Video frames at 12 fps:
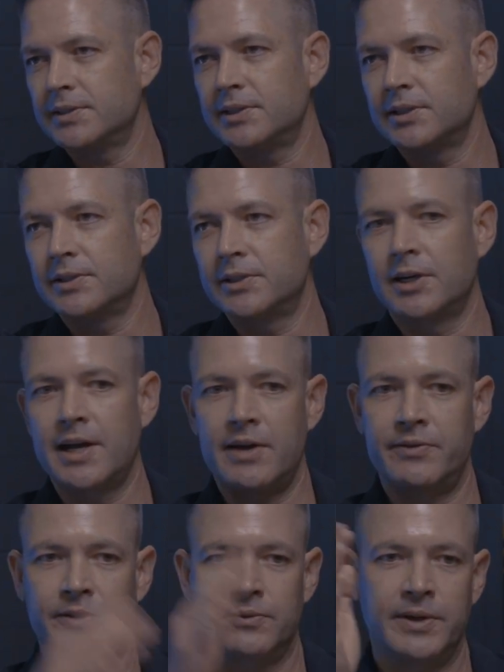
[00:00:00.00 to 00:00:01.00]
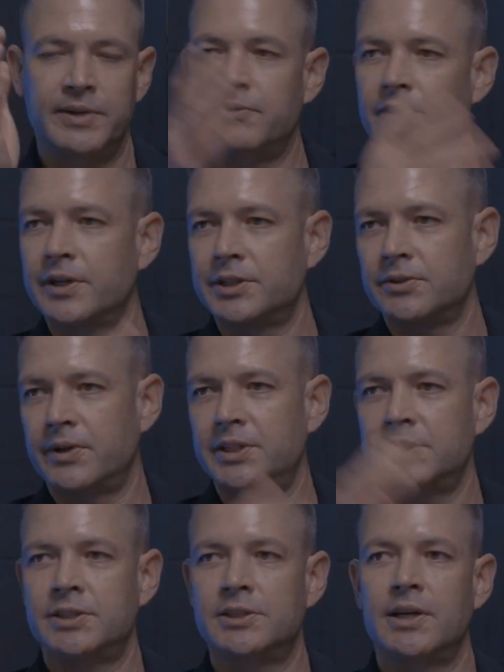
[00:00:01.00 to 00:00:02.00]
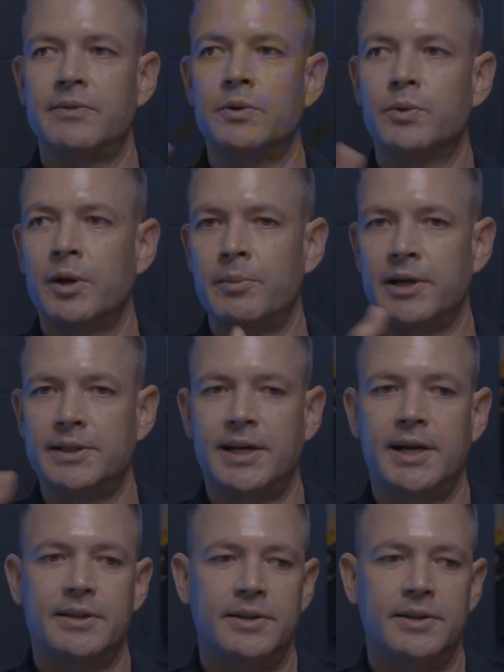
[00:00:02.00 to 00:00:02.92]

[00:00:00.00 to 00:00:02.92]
So you're not having rent fluctuations, not having to worry about that,